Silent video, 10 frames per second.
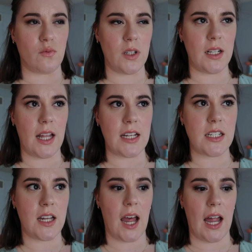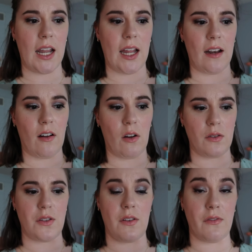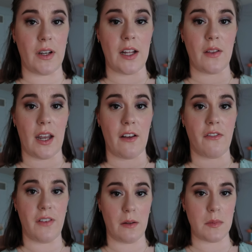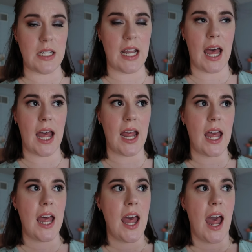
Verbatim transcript: really like to edit also the video that I filmed today,